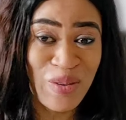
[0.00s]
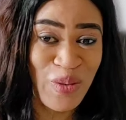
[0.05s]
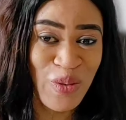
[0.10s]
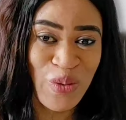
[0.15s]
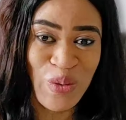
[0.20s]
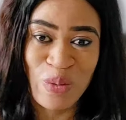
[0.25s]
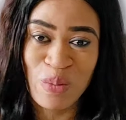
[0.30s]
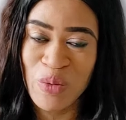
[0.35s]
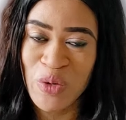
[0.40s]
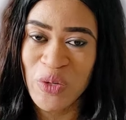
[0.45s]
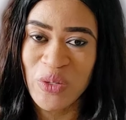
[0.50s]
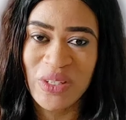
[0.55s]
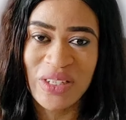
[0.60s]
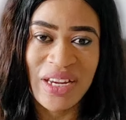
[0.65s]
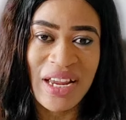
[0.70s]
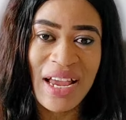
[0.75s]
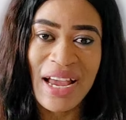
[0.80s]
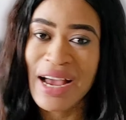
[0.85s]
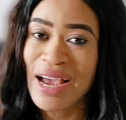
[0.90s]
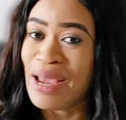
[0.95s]
you so much.
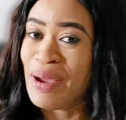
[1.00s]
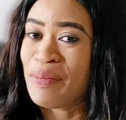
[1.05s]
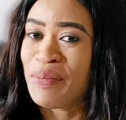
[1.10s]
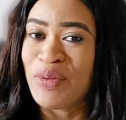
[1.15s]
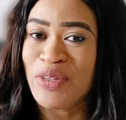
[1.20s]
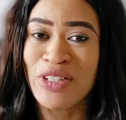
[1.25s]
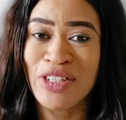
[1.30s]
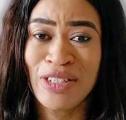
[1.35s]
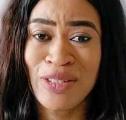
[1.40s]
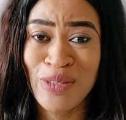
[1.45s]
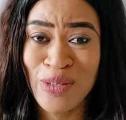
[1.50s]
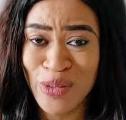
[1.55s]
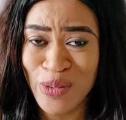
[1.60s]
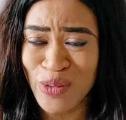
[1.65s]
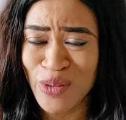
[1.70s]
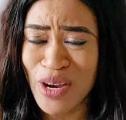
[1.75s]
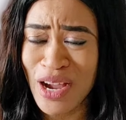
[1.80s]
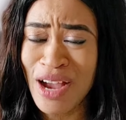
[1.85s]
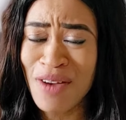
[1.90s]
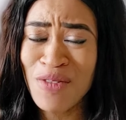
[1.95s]
I appreciate
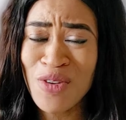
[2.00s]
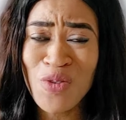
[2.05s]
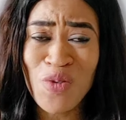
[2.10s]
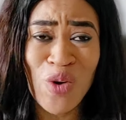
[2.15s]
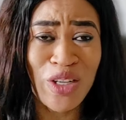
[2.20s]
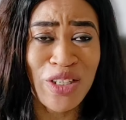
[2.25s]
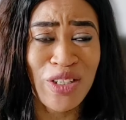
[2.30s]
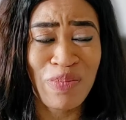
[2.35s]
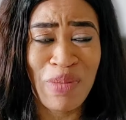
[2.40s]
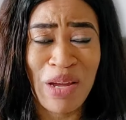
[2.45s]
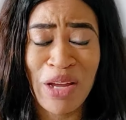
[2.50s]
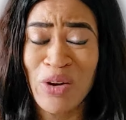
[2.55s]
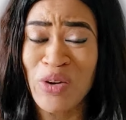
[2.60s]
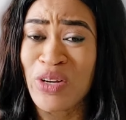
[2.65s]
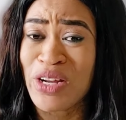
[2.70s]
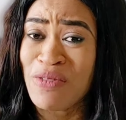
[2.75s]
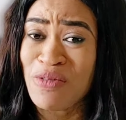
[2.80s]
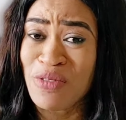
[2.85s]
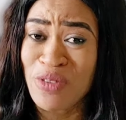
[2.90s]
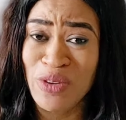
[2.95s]
you. Have you watched my
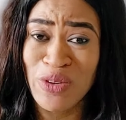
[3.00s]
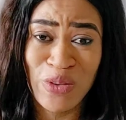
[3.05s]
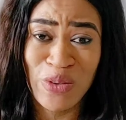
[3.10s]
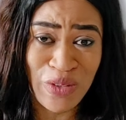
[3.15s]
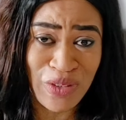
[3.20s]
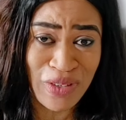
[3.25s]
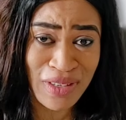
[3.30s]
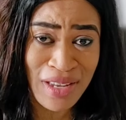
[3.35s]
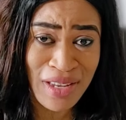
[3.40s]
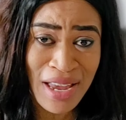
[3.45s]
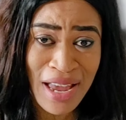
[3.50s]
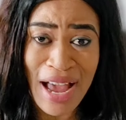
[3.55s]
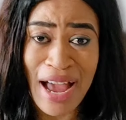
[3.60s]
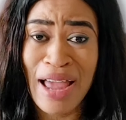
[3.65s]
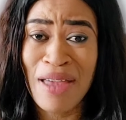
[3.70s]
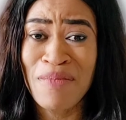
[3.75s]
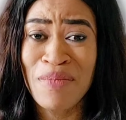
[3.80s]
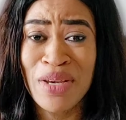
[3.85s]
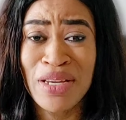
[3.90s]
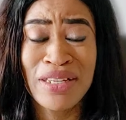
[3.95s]
other videos
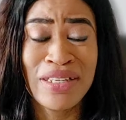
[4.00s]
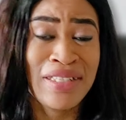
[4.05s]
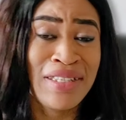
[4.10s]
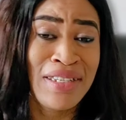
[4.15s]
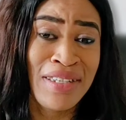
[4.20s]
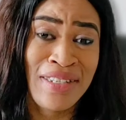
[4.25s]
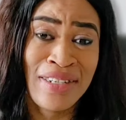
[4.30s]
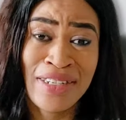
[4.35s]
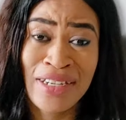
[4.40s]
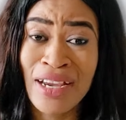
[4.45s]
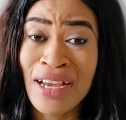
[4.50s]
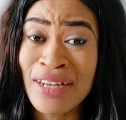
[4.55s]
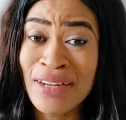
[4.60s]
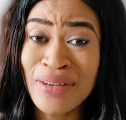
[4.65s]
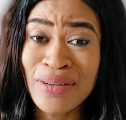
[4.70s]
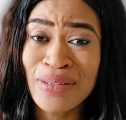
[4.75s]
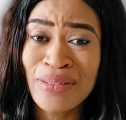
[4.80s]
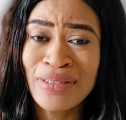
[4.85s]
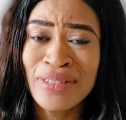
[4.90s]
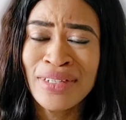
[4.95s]
I made in this
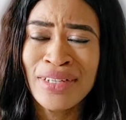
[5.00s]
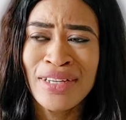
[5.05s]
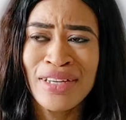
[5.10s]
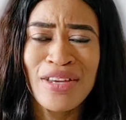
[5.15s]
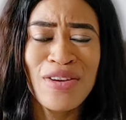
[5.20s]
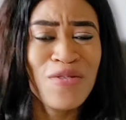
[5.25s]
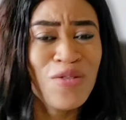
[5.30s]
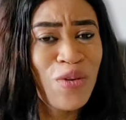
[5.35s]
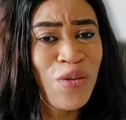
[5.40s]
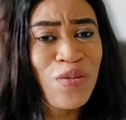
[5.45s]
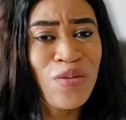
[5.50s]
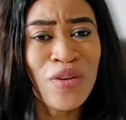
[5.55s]
channel? If you've